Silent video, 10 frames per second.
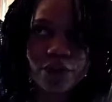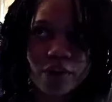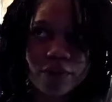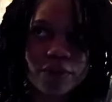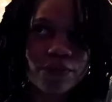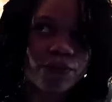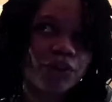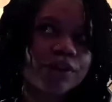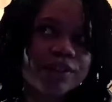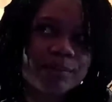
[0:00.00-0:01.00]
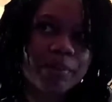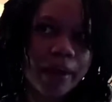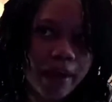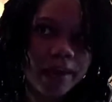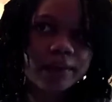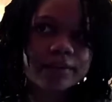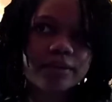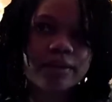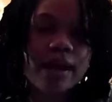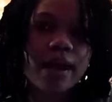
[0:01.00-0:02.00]
very first
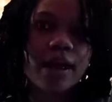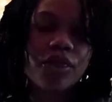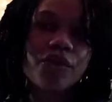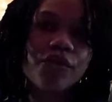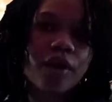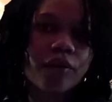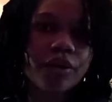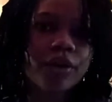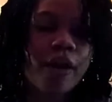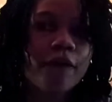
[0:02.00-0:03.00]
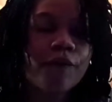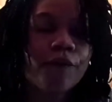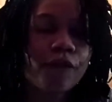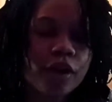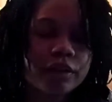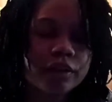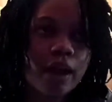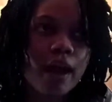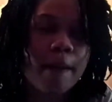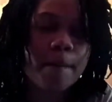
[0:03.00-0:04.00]
page, the very front
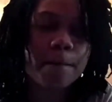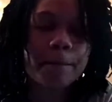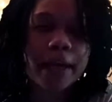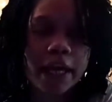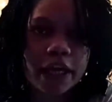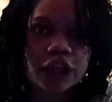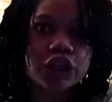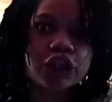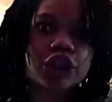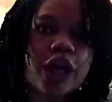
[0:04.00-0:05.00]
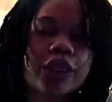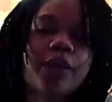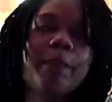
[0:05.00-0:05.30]
page, the